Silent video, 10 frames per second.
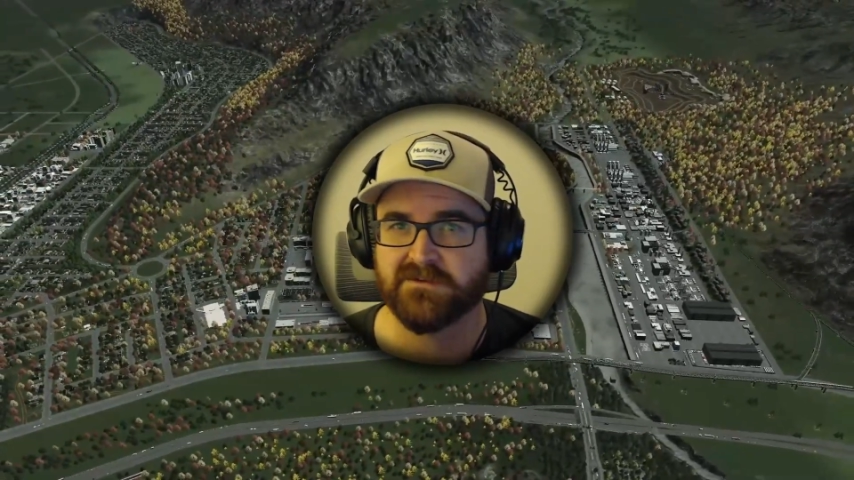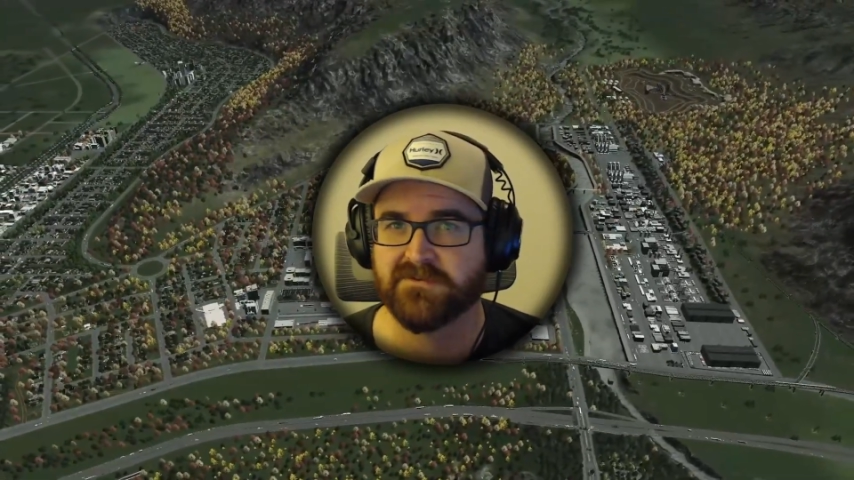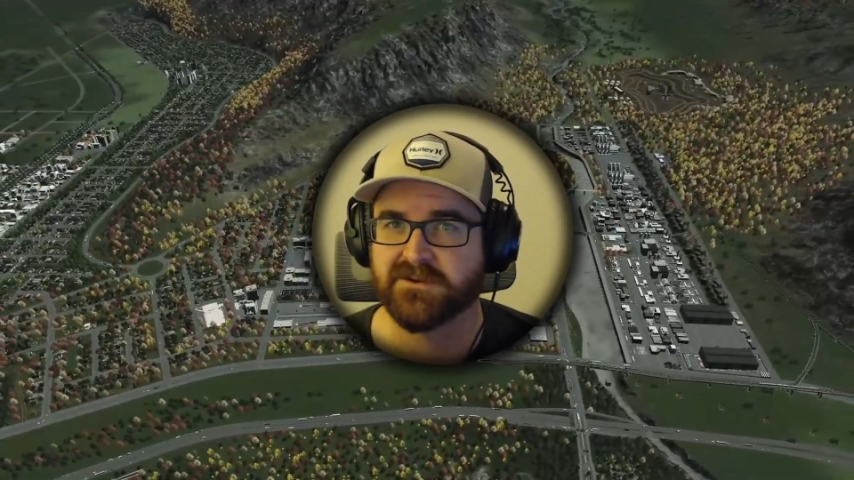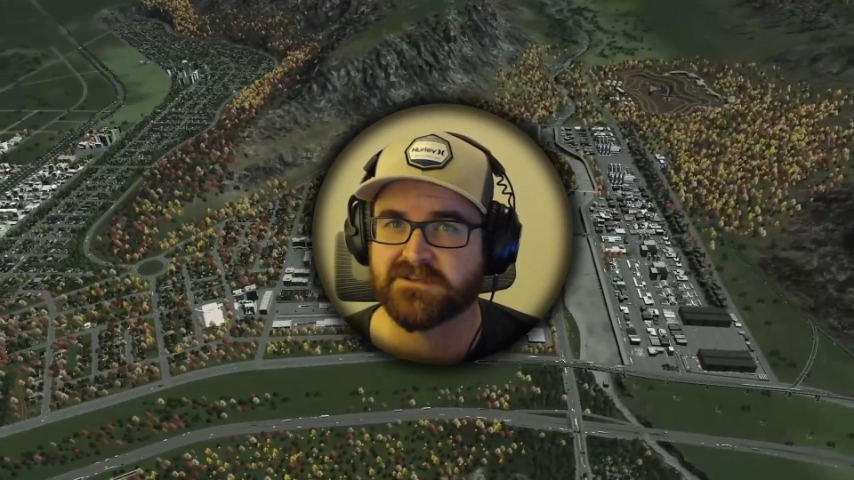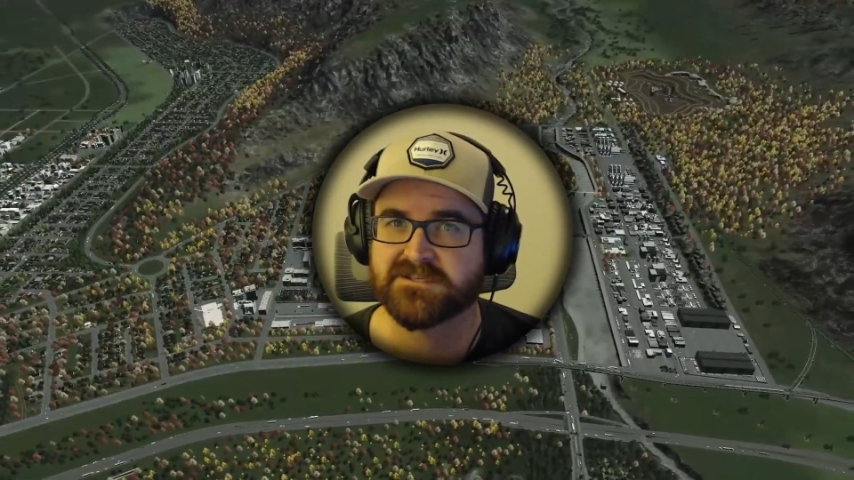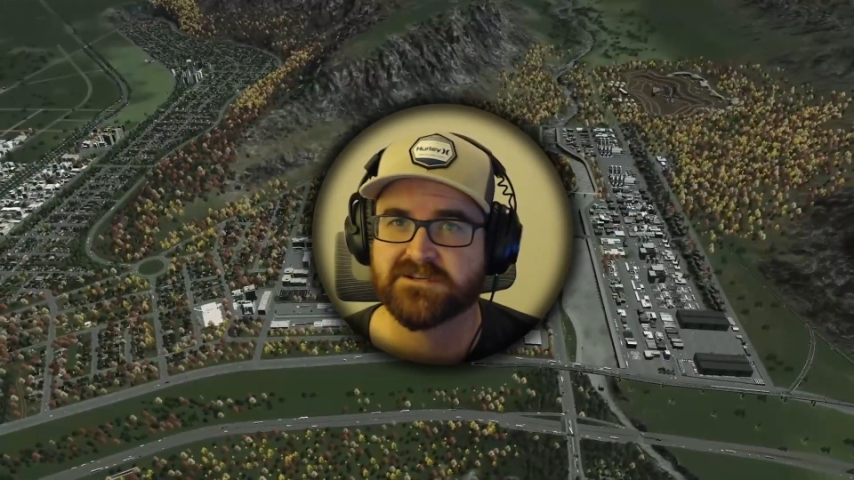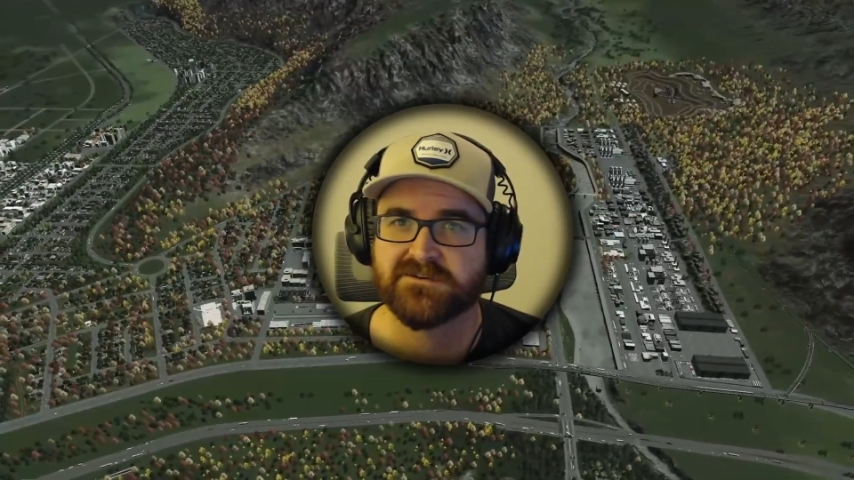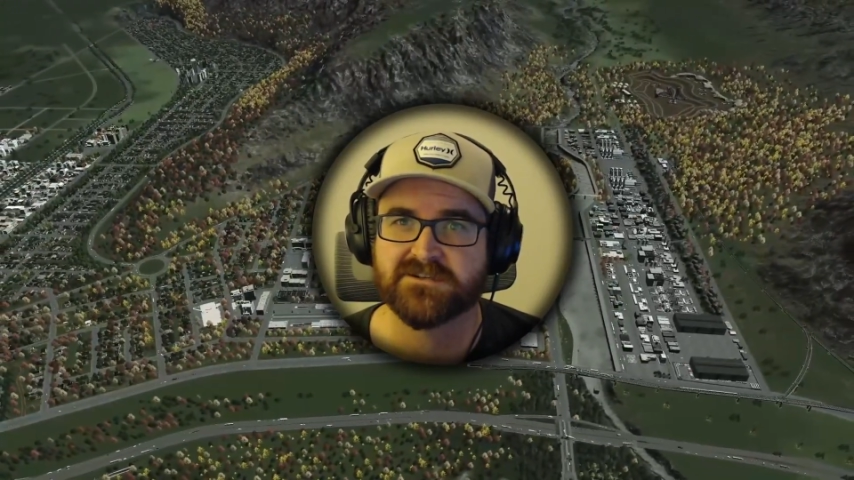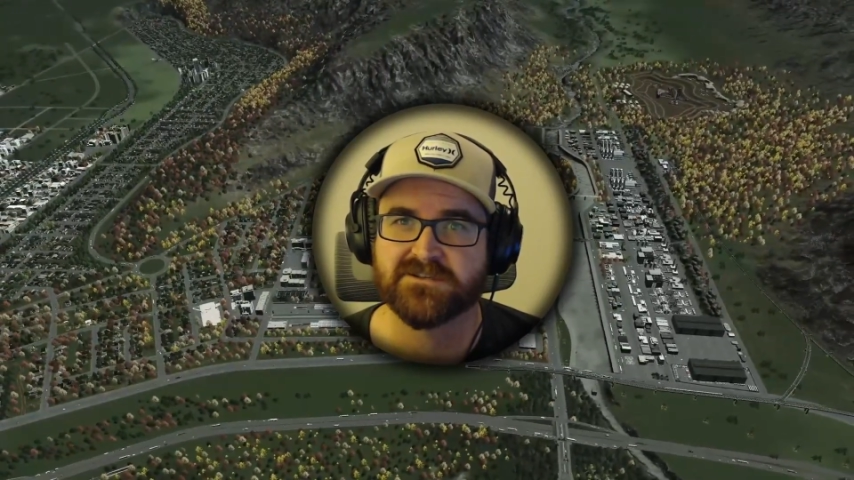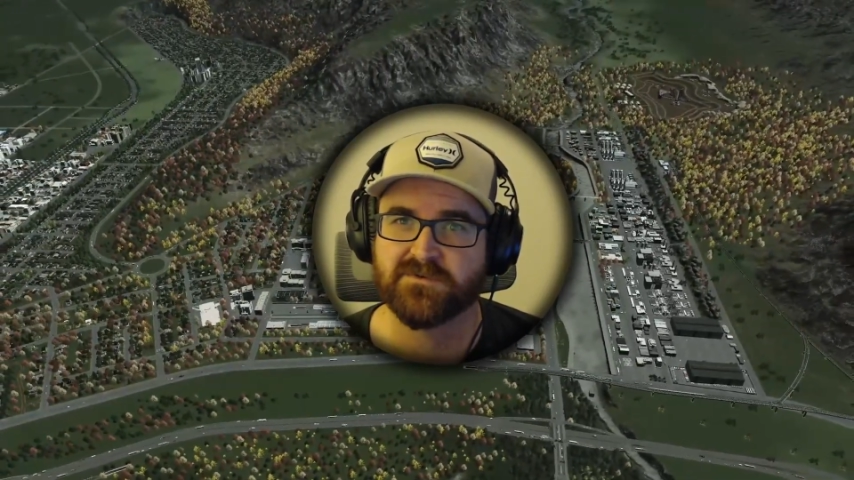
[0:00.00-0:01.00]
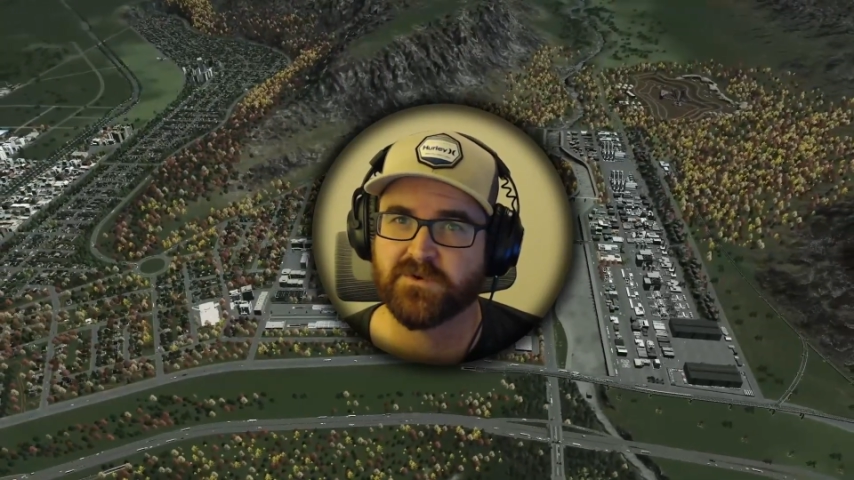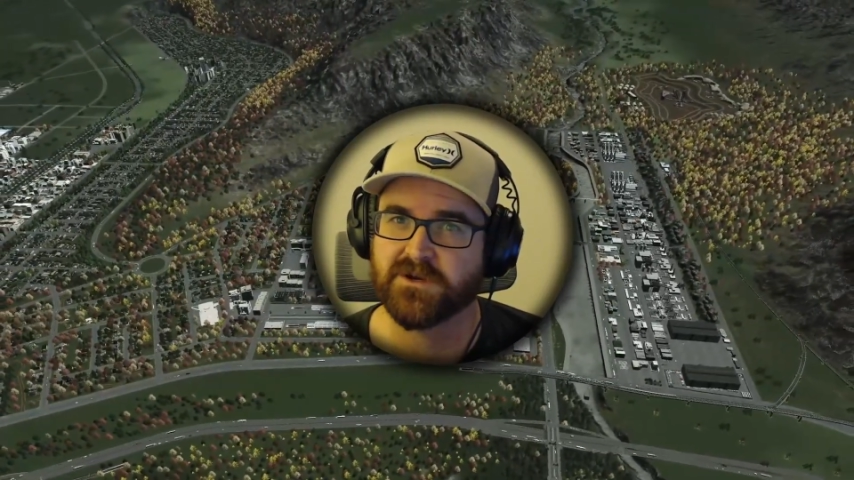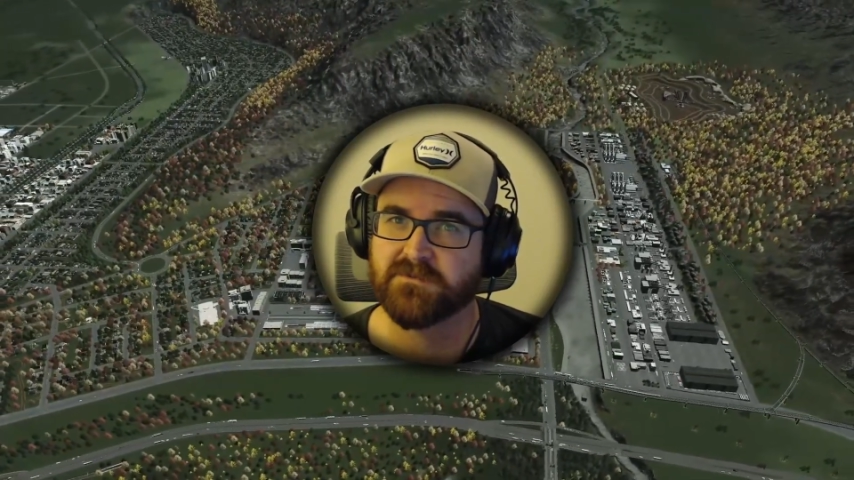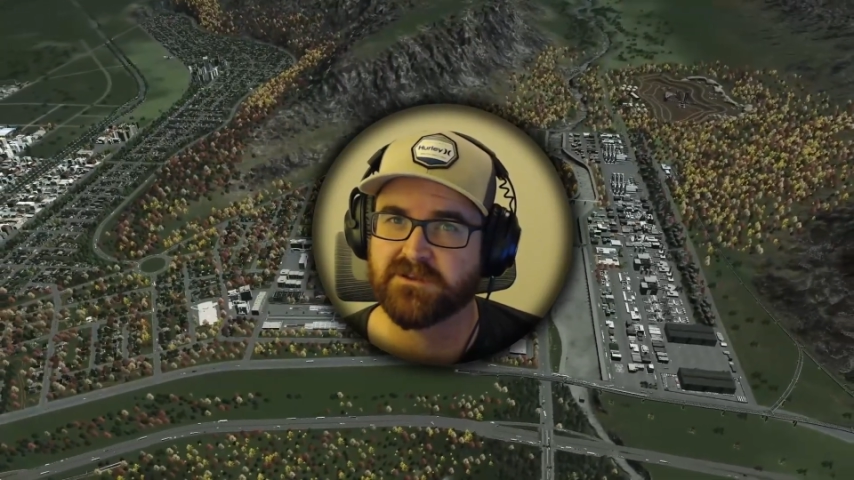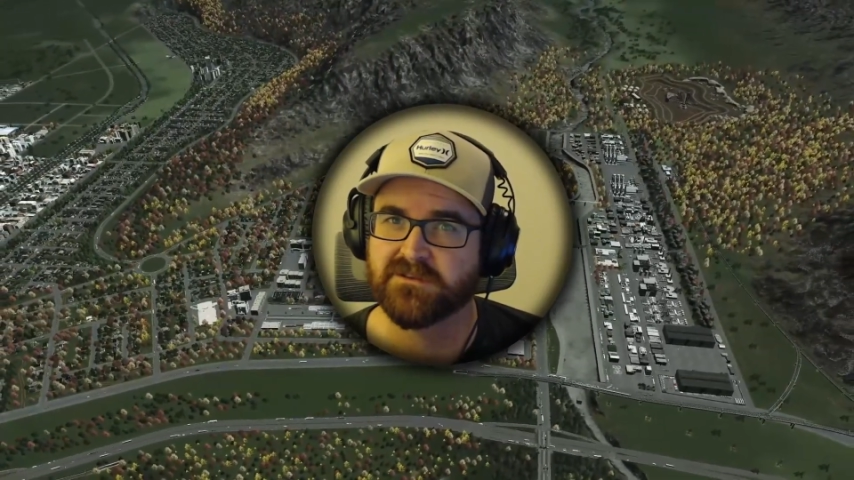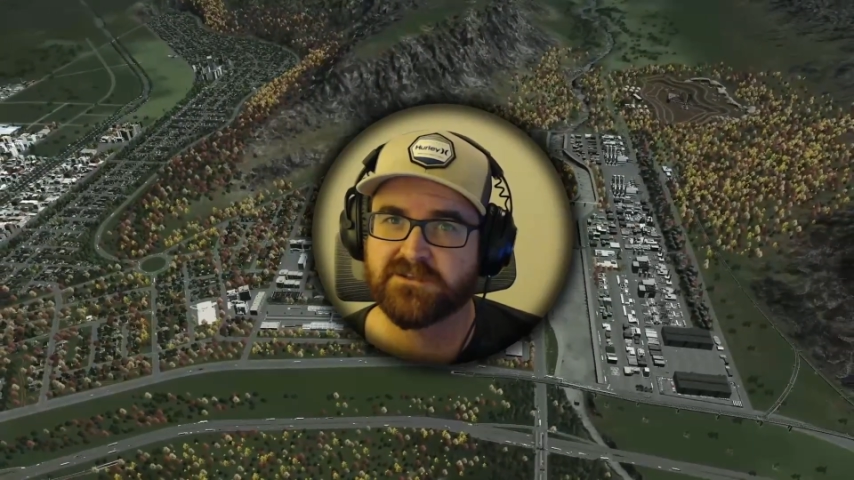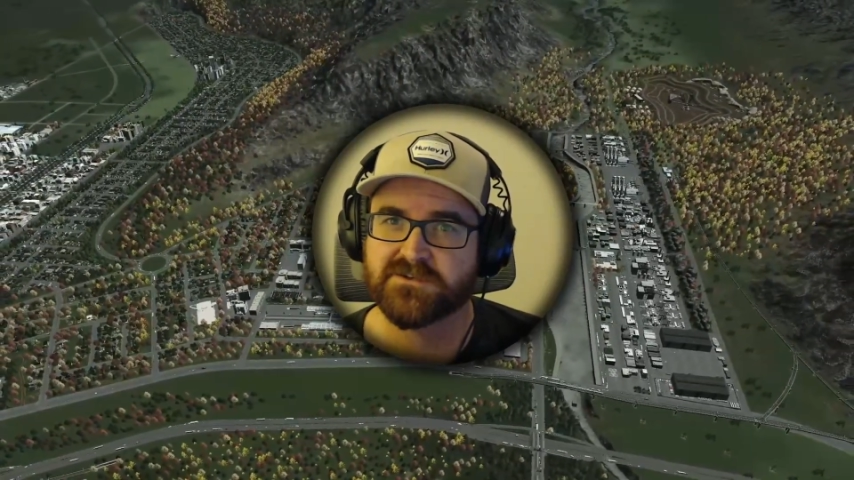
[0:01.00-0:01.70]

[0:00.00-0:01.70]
vanilla series, so we're gonna be a little